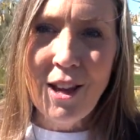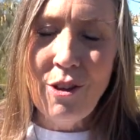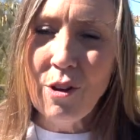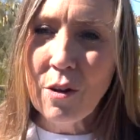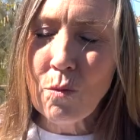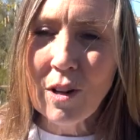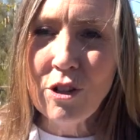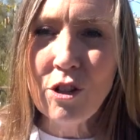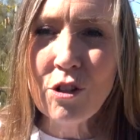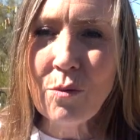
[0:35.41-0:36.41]
You can run
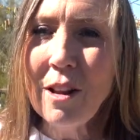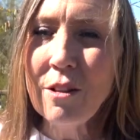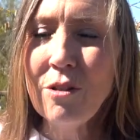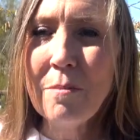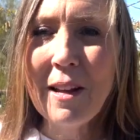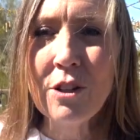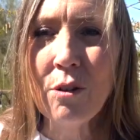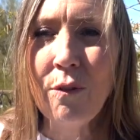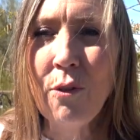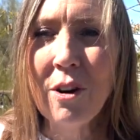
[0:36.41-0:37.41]
straight through the
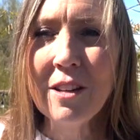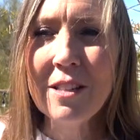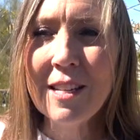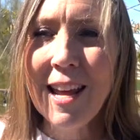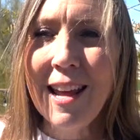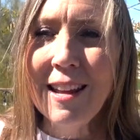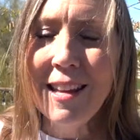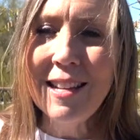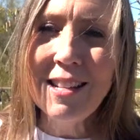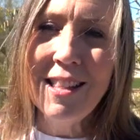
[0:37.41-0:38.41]
magical forest,
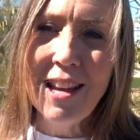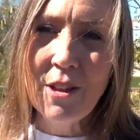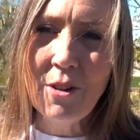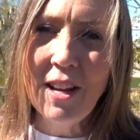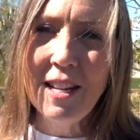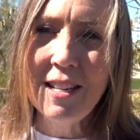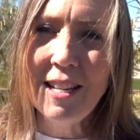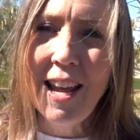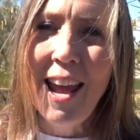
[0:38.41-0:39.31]
get to the other end,